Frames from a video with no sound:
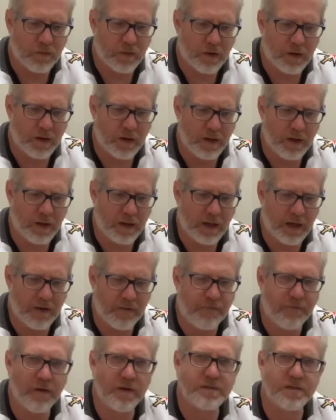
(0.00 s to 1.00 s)
It kind
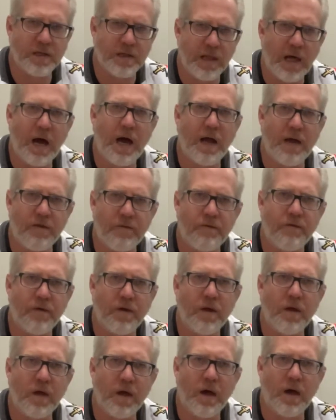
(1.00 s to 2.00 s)
of feels alive
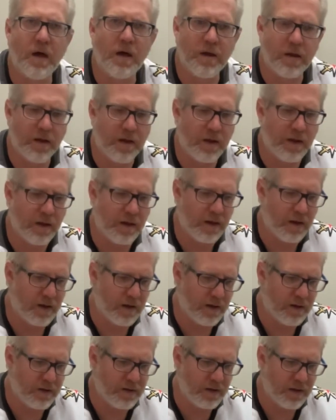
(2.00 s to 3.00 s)

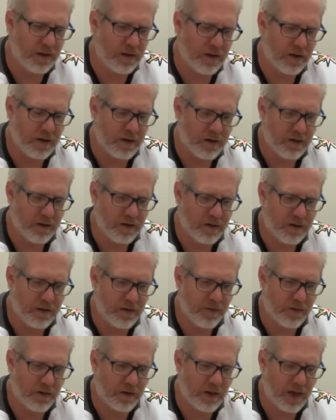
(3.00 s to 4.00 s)
in
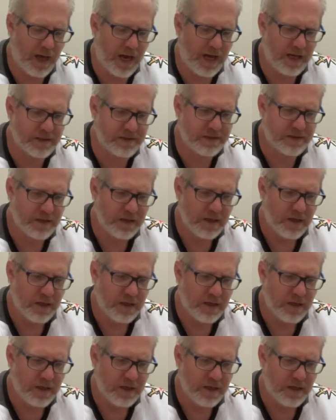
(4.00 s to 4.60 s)
the glass.